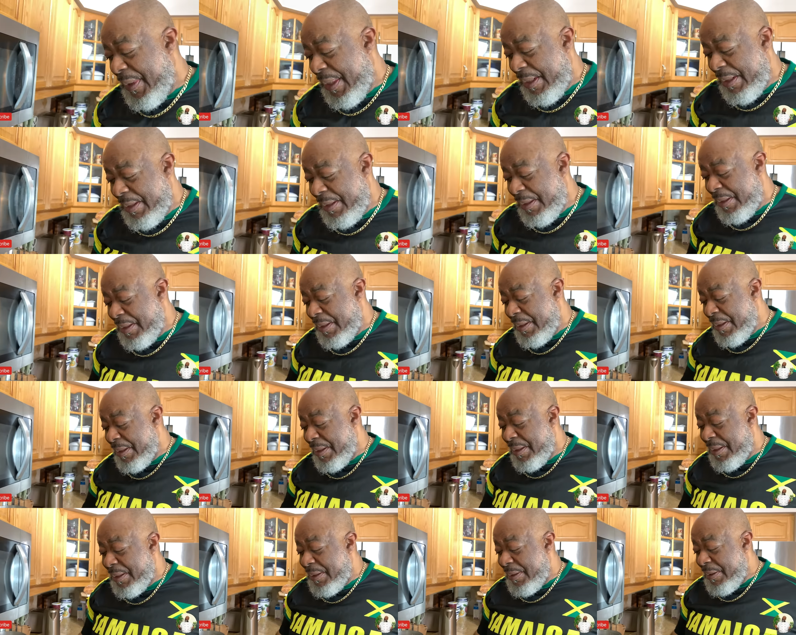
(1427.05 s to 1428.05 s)

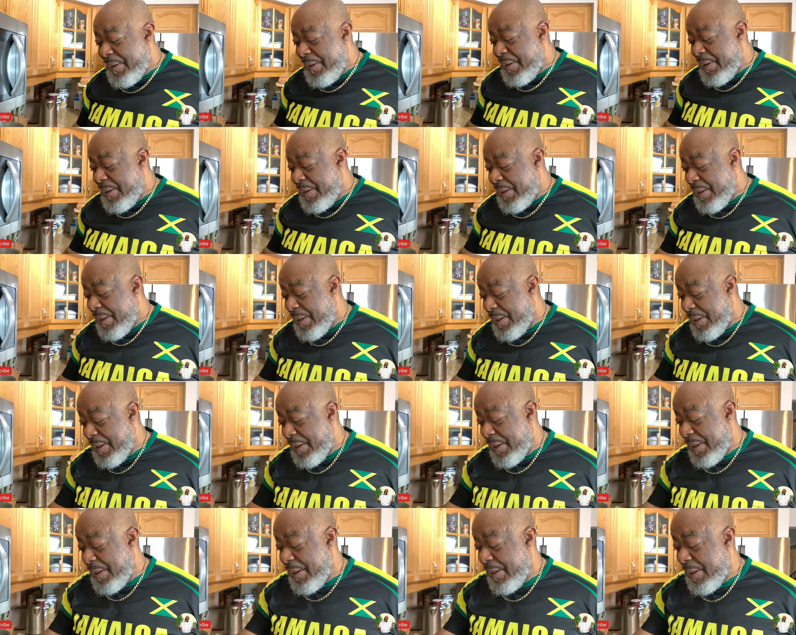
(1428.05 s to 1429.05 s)

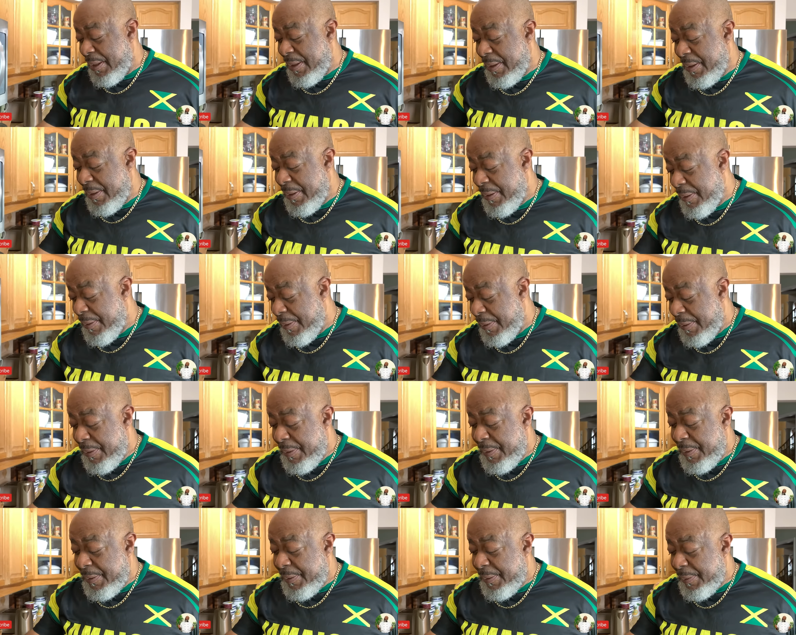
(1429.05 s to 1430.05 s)

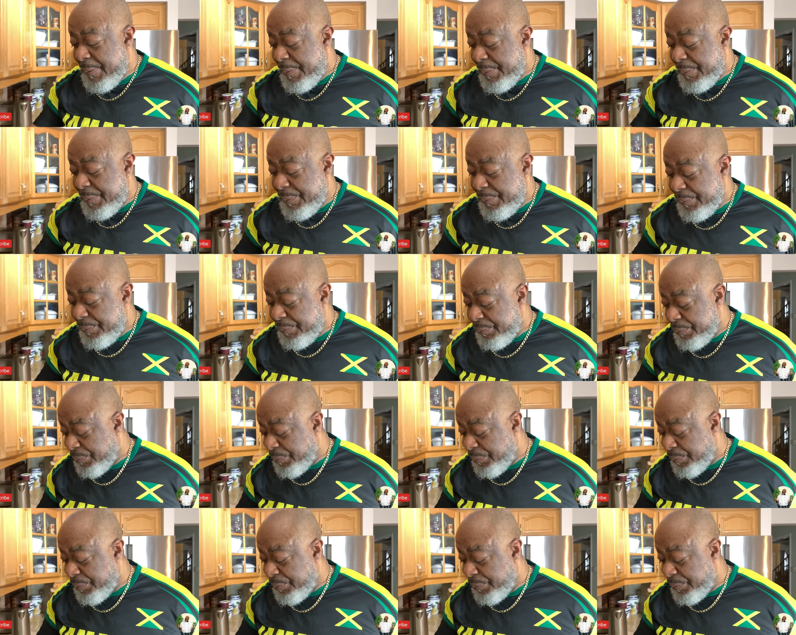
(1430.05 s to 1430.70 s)
[no speech]